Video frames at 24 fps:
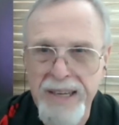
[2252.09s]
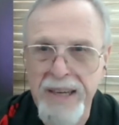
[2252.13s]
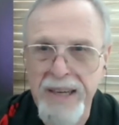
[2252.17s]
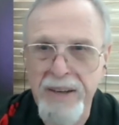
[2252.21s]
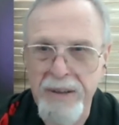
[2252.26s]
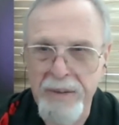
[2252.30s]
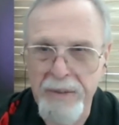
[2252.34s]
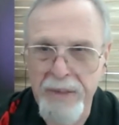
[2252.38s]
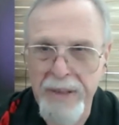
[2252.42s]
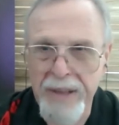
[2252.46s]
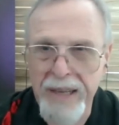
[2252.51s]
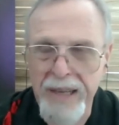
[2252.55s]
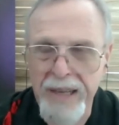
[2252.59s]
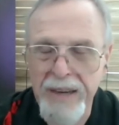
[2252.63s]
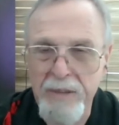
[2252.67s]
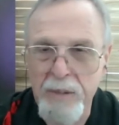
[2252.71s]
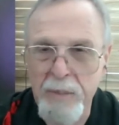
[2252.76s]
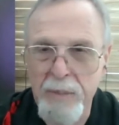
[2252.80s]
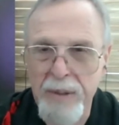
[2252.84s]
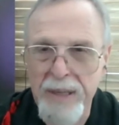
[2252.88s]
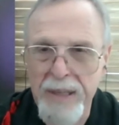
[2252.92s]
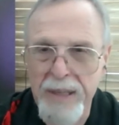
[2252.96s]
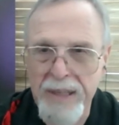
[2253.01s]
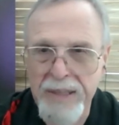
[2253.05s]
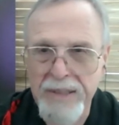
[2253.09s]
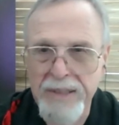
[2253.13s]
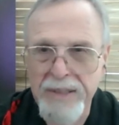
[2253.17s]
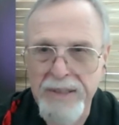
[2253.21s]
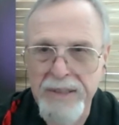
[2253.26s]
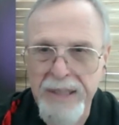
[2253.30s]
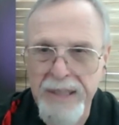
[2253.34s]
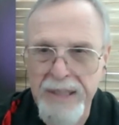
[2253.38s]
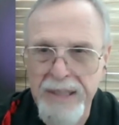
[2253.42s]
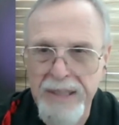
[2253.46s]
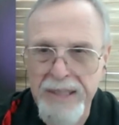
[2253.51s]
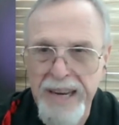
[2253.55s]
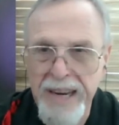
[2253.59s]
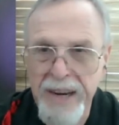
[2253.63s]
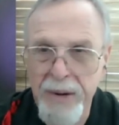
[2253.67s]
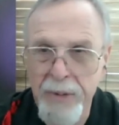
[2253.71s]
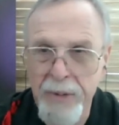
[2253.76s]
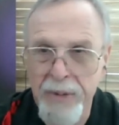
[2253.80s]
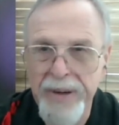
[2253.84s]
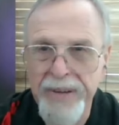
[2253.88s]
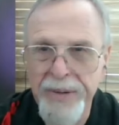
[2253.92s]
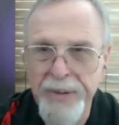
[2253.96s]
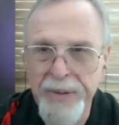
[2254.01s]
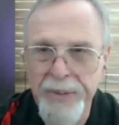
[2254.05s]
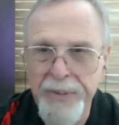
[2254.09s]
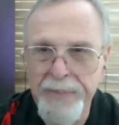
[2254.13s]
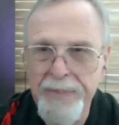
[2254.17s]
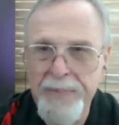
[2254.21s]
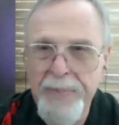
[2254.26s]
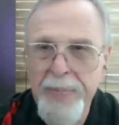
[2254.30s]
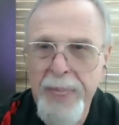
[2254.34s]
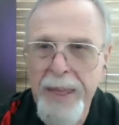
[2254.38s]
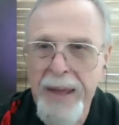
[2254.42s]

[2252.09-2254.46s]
L and think everybody is, is hearing you.